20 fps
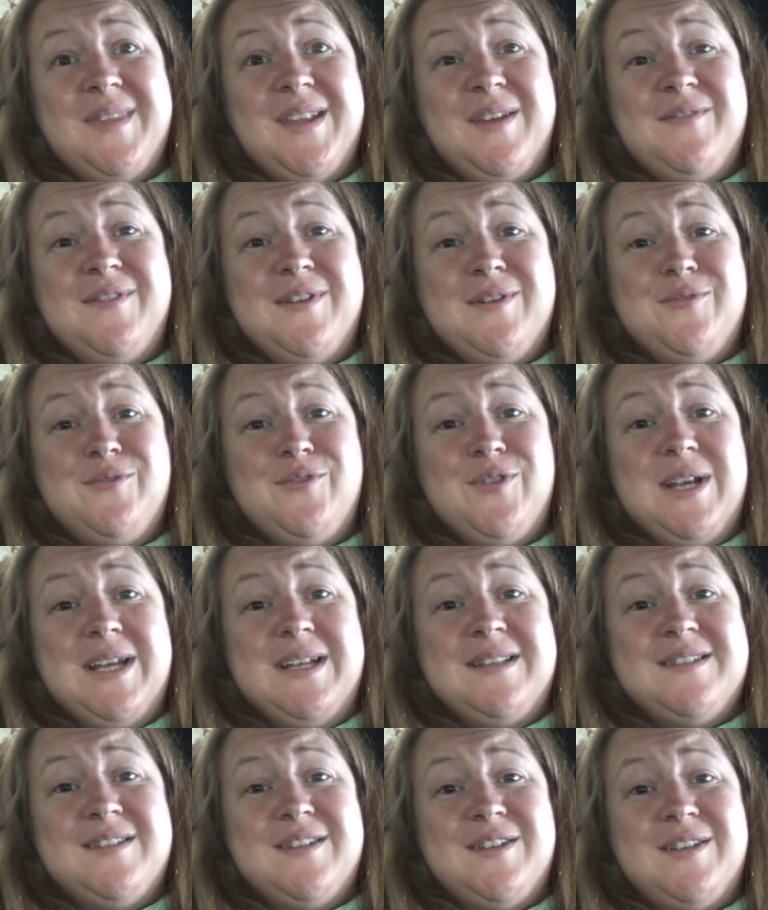Feel
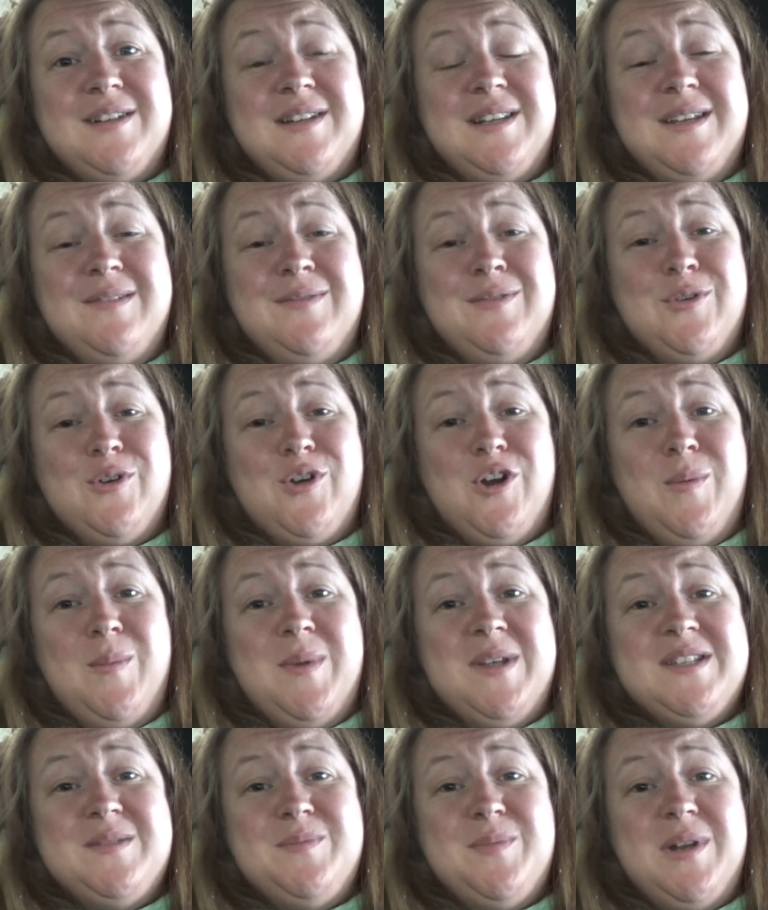free to leave your
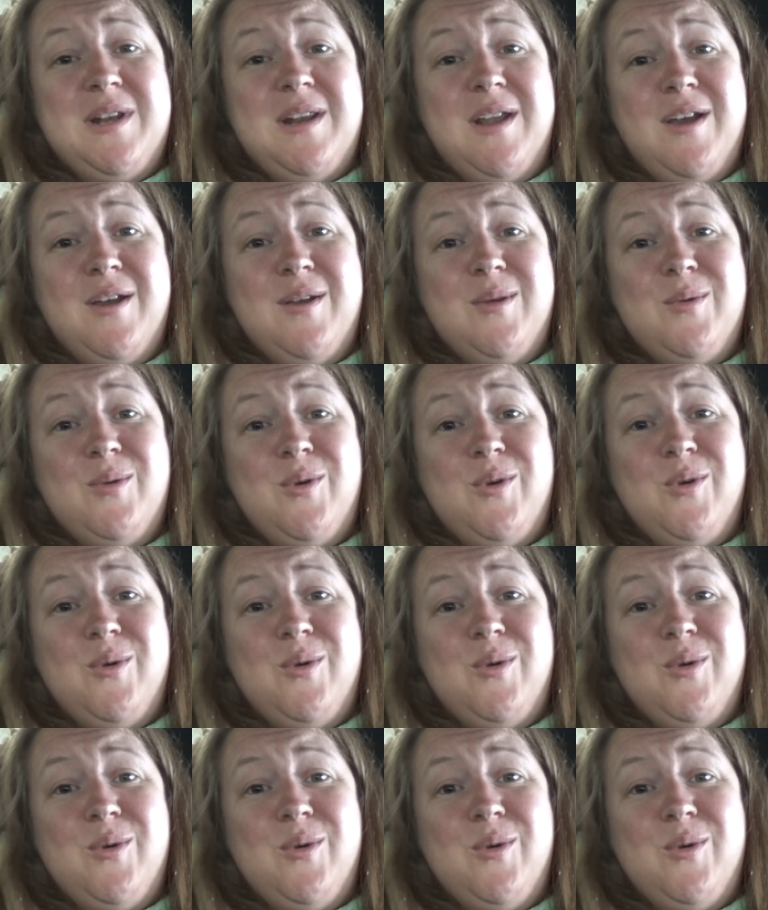comments below